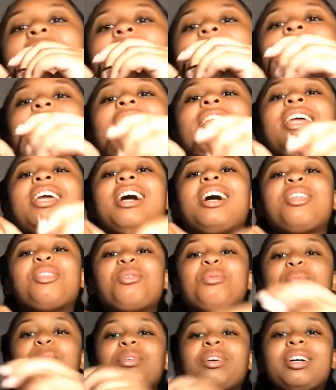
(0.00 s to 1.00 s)
Any
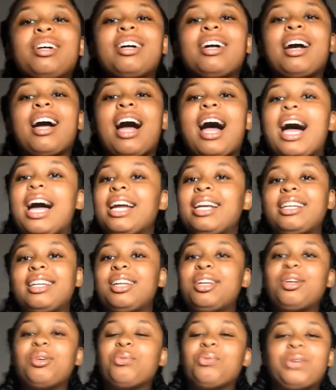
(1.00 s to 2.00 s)
other book, I
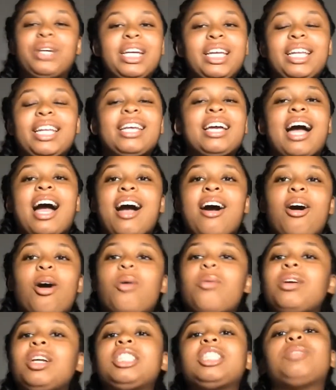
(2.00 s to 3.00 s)
didn't read it. I
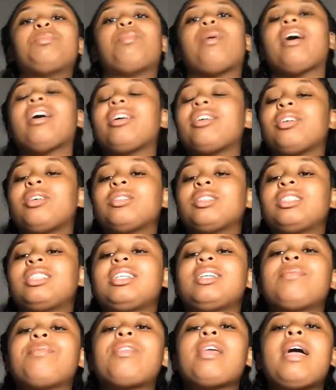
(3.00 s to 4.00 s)
always Spark Notes
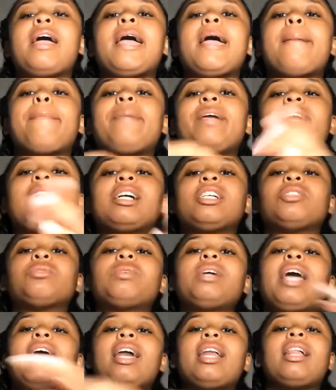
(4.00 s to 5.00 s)
it because
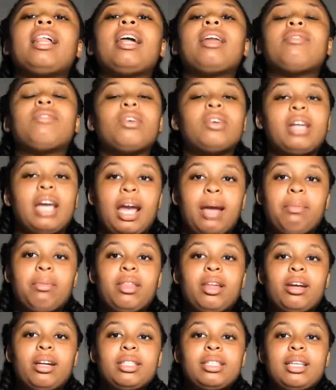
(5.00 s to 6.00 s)
we had a lot of
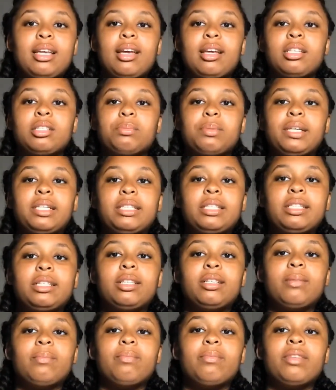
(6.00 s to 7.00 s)
vocabulary tests,
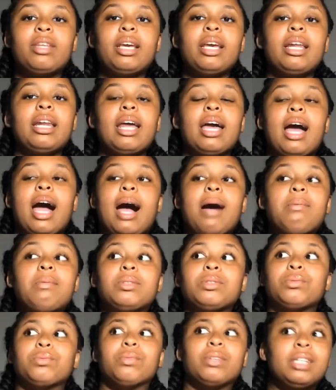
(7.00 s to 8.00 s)
basically. And I
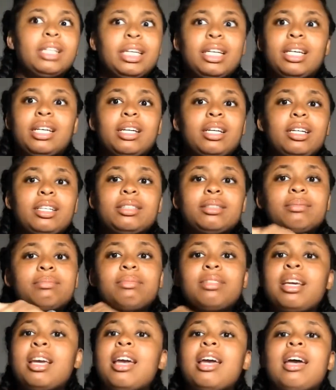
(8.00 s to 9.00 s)
was really good
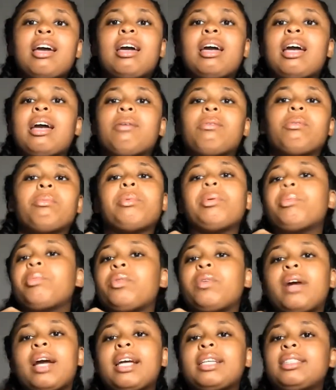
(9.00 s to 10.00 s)
at
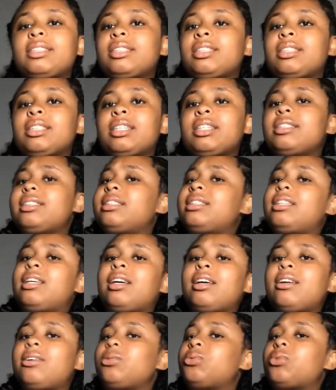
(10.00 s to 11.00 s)
memorizing things
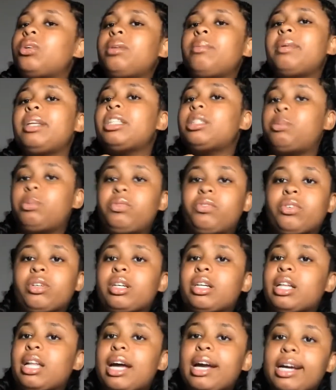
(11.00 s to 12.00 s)
10, 20 minutes before
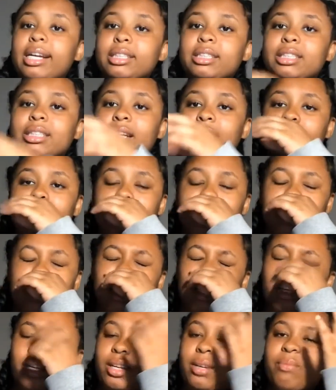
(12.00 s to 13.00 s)
class started.
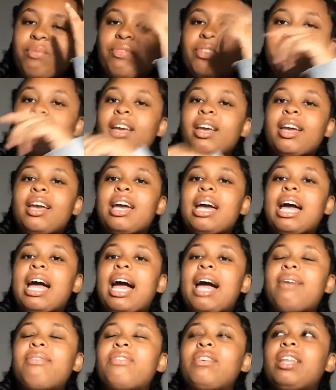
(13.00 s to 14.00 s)
Like,
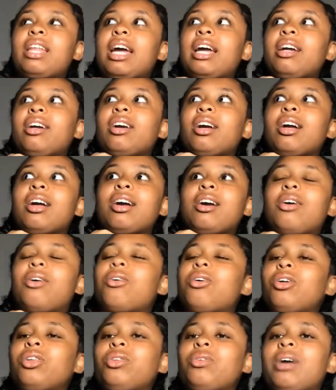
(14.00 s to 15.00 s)
I feel like
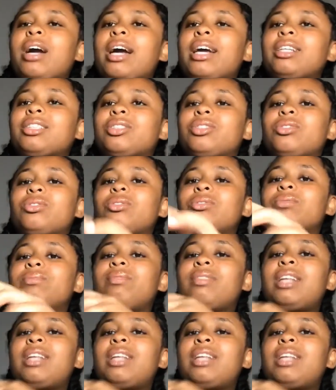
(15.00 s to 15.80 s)
going through high school,